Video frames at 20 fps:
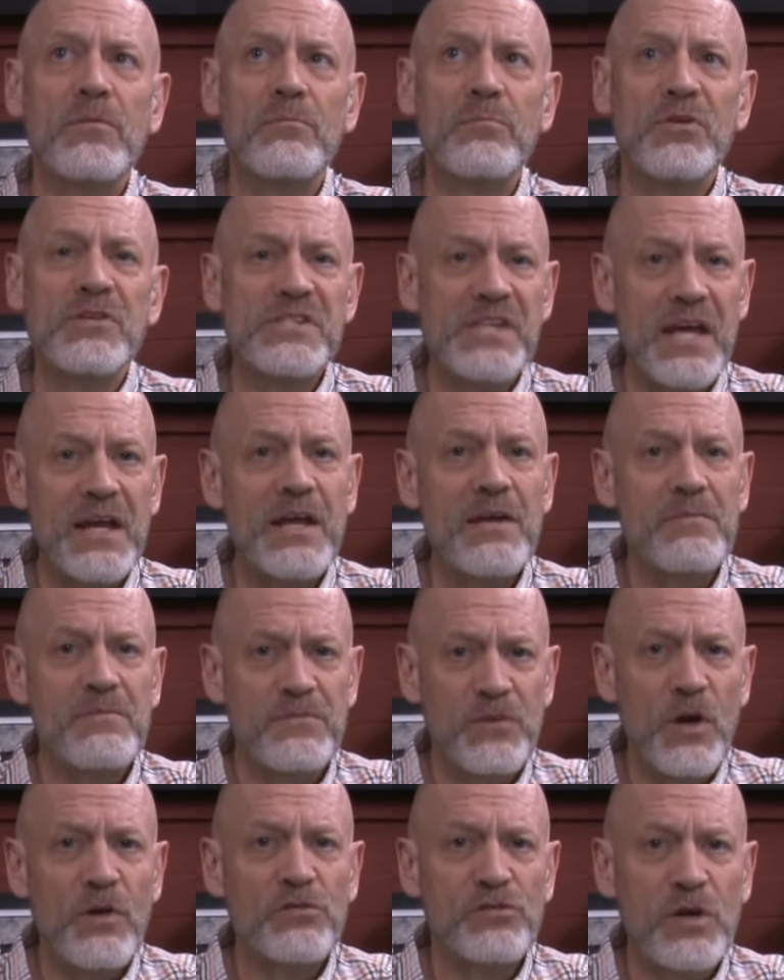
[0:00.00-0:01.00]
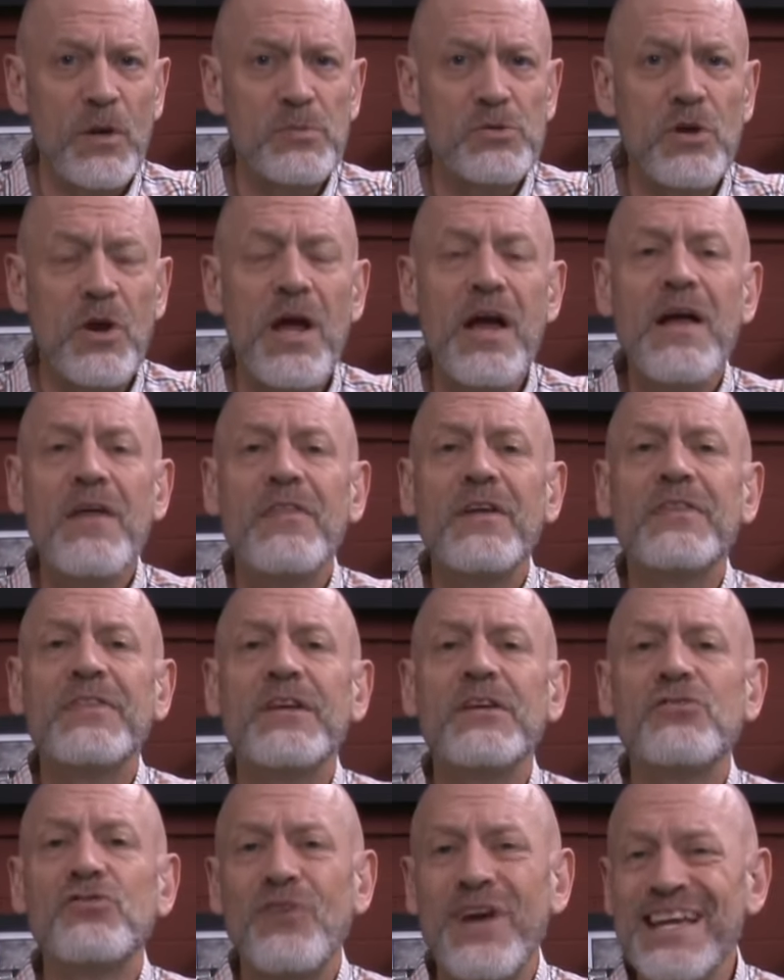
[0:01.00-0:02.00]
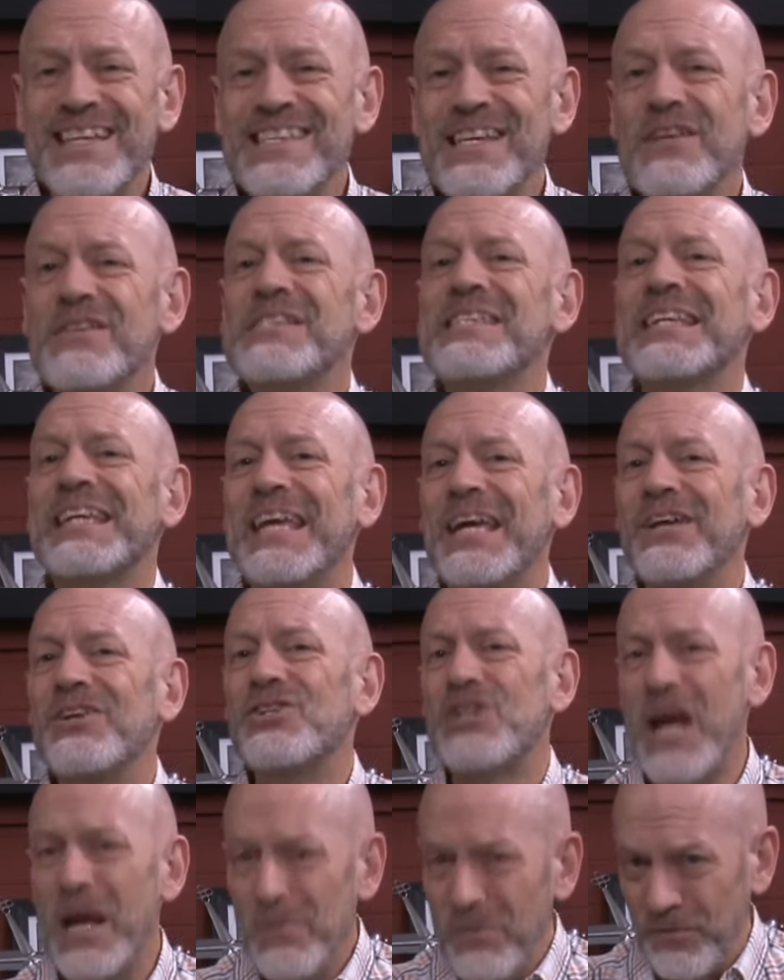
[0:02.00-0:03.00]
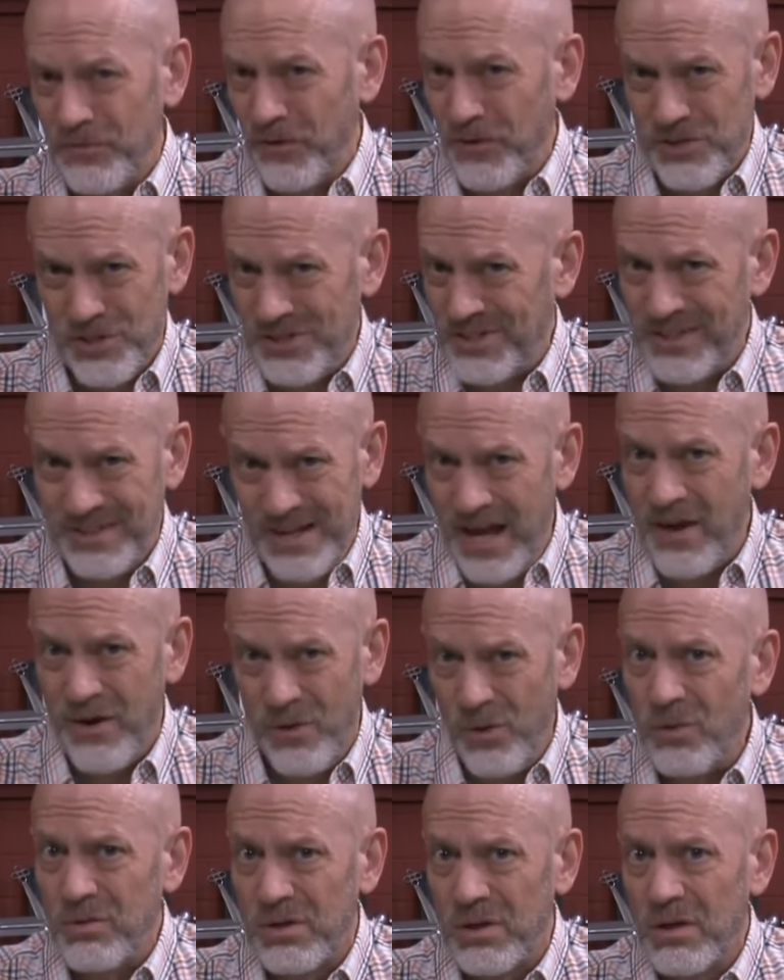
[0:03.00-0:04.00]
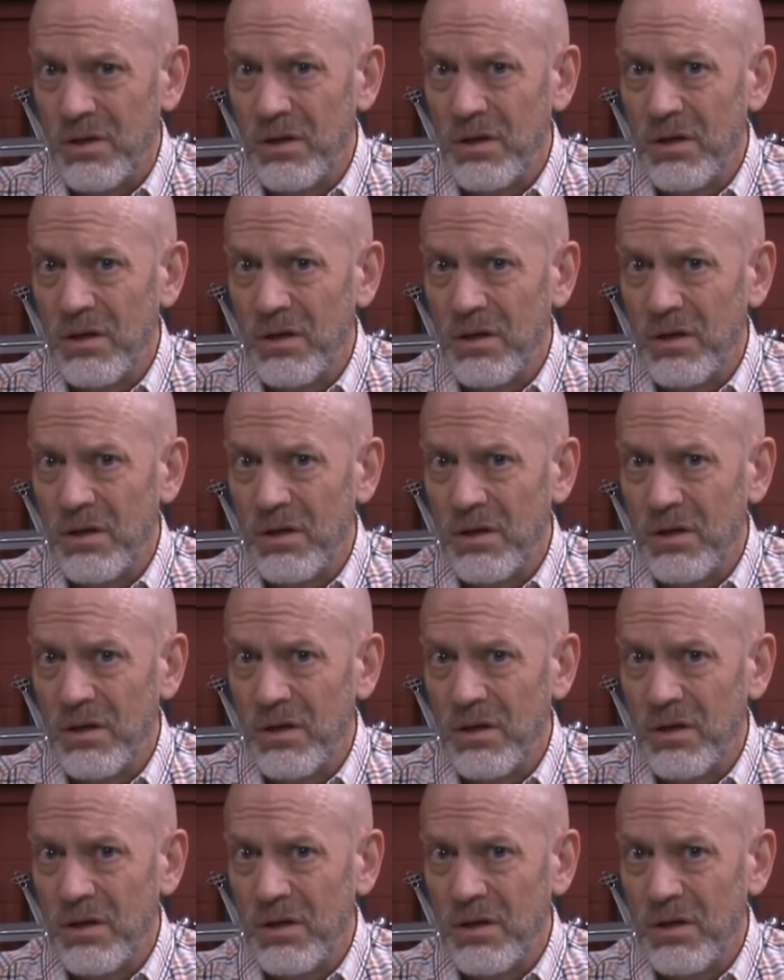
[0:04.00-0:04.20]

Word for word: present a view of Scripture that the translators of the King James Version did not hold.